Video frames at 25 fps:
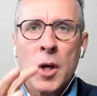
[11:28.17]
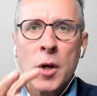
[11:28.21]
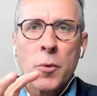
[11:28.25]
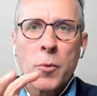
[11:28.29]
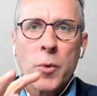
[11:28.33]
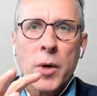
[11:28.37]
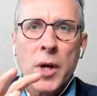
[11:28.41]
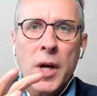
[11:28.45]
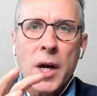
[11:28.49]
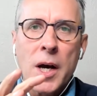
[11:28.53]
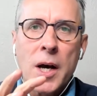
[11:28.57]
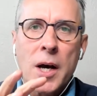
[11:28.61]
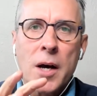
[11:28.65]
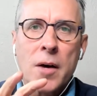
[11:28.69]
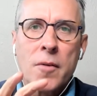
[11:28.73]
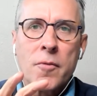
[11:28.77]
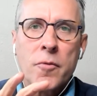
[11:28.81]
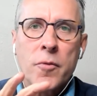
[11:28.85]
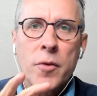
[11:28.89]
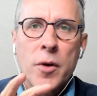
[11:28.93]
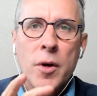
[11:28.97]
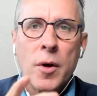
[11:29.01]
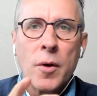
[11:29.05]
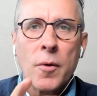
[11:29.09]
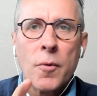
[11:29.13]
we
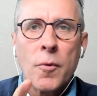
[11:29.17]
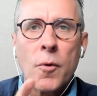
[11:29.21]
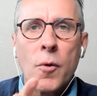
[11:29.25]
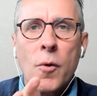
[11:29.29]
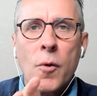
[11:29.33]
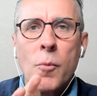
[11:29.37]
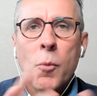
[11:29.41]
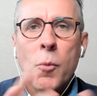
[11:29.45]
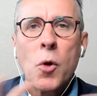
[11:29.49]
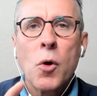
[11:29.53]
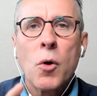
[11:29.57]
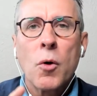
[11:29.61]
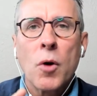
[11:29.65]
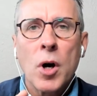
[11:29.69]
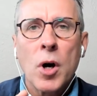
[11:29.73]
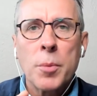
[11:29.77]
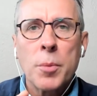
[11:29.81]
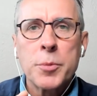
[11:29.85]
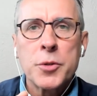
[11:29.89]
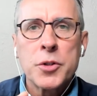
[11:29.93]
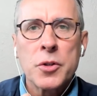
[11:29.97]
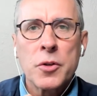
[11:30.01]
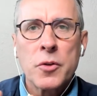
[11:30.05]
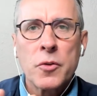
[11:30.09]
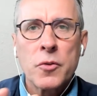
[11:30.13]
have more
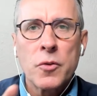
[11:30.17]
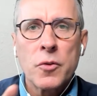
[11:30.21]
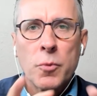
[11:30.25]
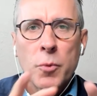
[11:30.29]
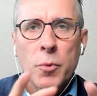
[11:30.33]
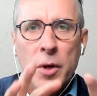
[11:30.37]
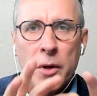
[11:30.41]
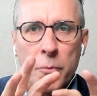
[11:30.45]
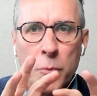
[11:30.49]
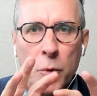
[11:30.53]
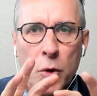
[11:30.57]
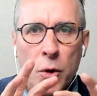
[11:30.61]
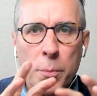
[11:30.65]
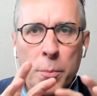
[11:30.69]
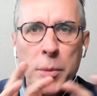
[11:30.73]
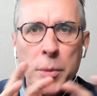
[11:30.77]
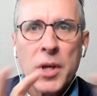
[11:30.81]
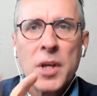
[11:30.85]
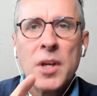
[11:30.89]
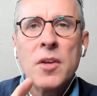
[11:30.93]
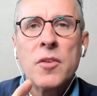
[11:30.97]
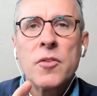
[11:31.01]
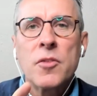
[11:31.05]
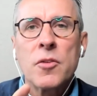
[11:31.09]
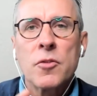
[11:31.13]
options, we have more
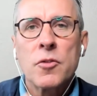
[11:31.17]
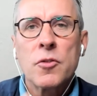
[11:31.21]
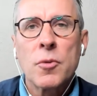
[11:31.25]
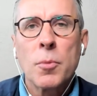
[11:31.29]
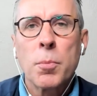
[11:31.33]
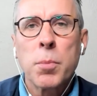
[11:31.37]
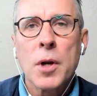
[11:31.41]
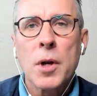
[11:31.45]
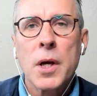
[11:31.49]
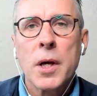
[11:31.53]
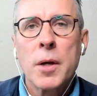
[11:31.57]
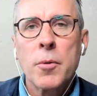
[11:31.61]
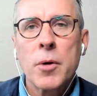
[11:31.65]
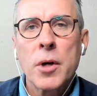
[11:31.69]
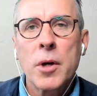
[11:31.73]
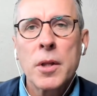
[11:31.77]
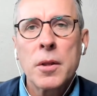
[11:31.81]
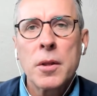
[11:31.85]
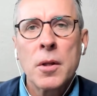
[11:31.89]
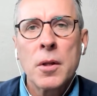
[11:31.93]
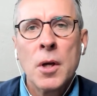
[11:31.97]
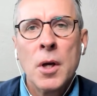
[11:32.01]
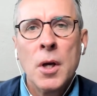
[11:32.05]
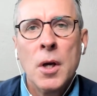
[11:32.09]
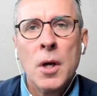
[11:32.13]
pieces to play with,